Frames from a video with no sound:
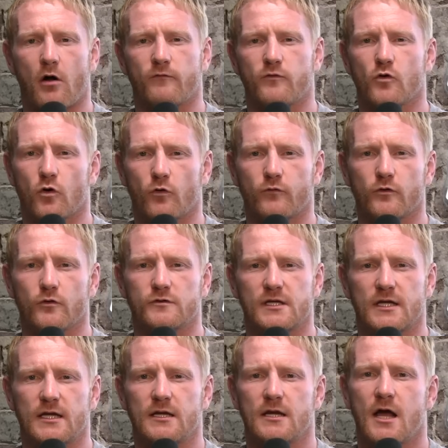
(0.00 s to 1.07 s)
of your
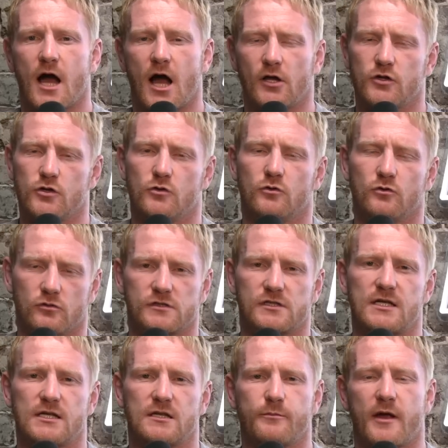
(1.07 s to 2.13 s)
routine, and you'll
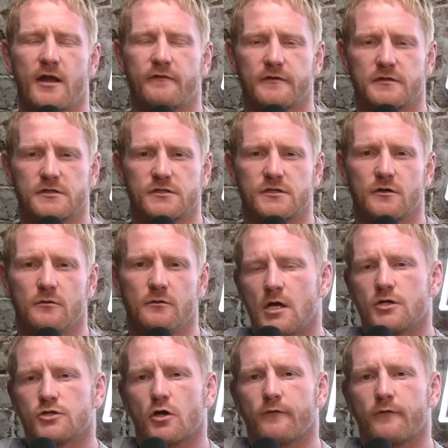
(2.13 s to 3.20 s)
see the benefits too.
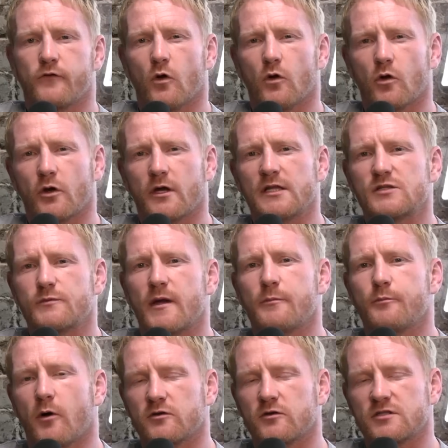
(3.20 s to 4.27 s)
So if you're looking to make
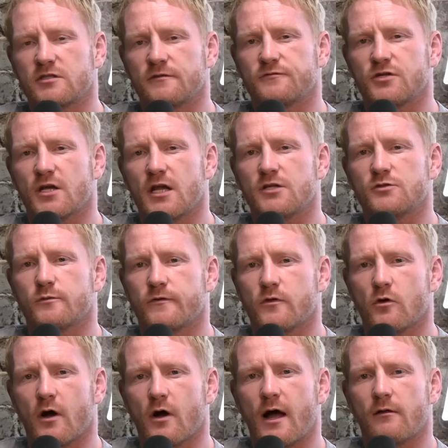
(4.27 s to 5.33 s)
positive change with
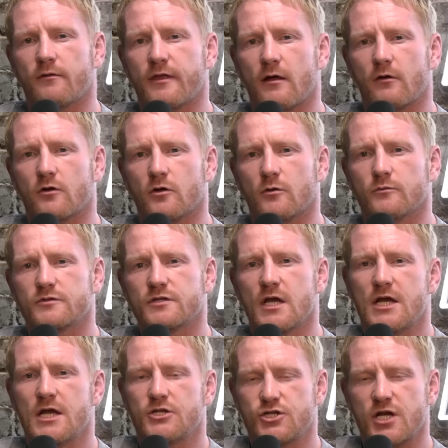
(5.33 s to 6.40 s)
your health outcomes,
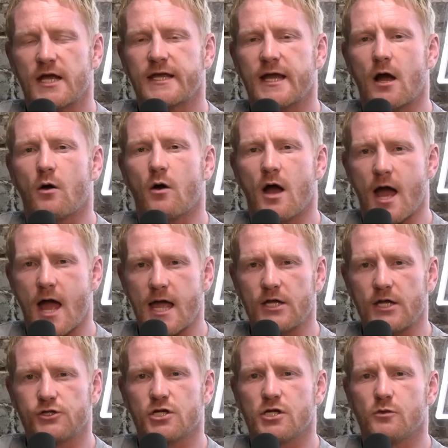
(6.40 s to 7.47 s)
check out
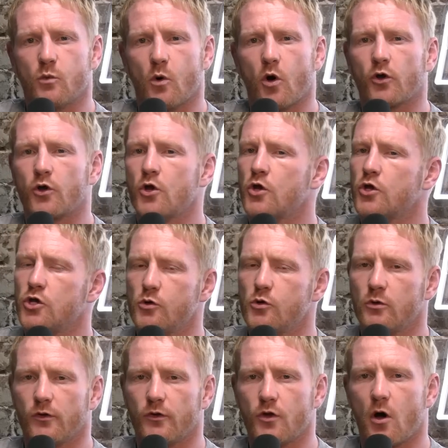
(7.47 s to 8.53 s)
AG1. You
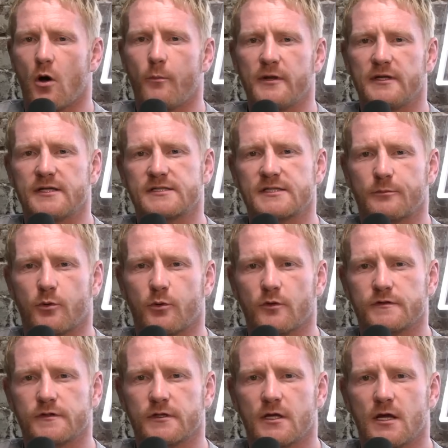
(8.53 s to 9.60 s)
will not be
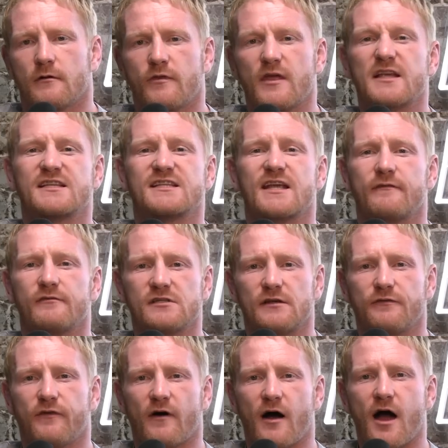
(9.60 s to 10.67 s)
disappointed. There's
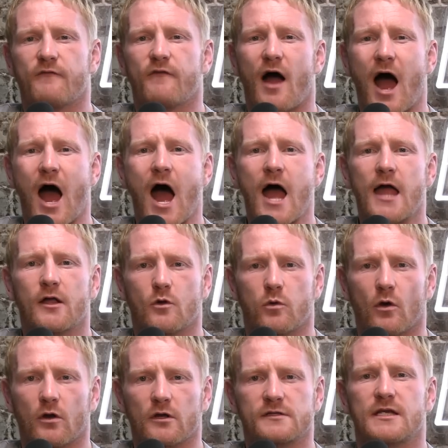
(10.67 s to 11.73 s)
75
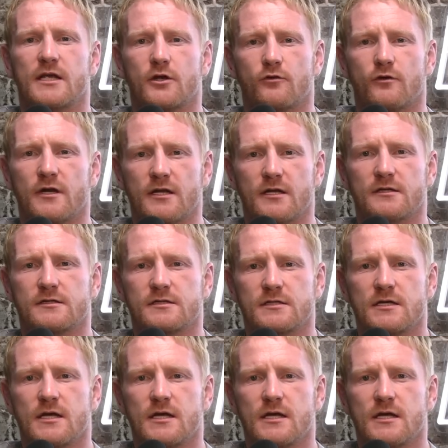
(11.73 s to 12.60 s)
high-quality ingredients.